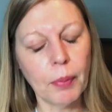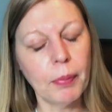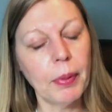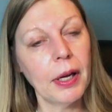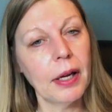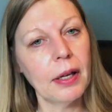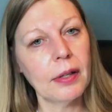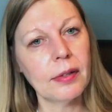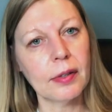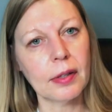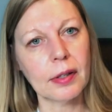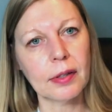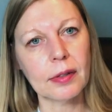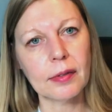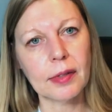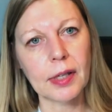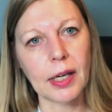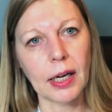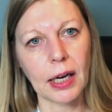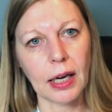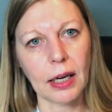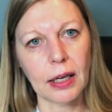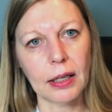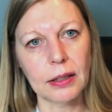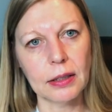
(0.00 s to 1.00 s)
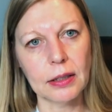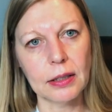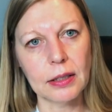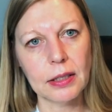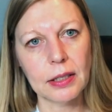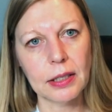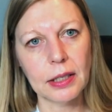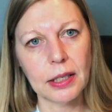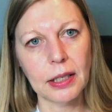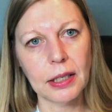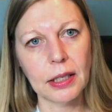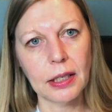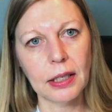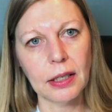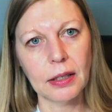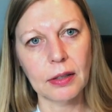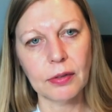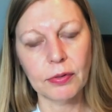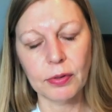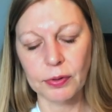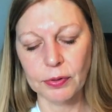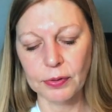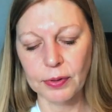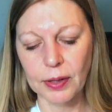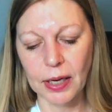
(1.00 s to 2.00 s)
Basics Tank and Tea
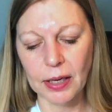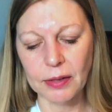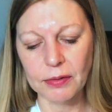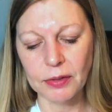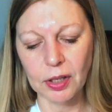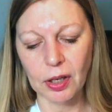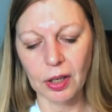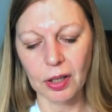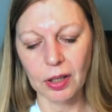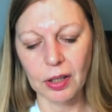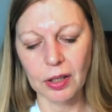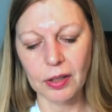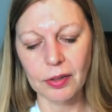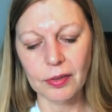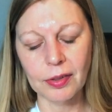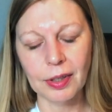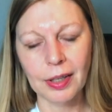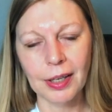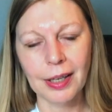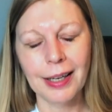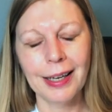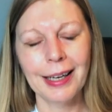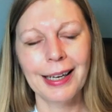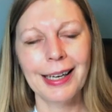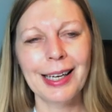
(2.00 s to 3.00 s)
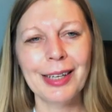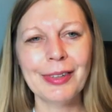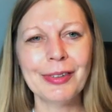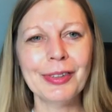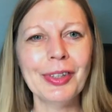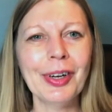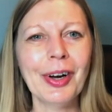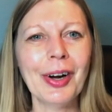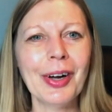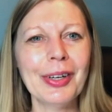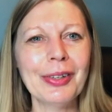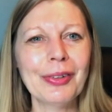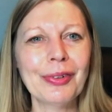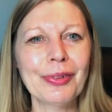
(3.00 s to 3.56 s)
for $5. If you're not in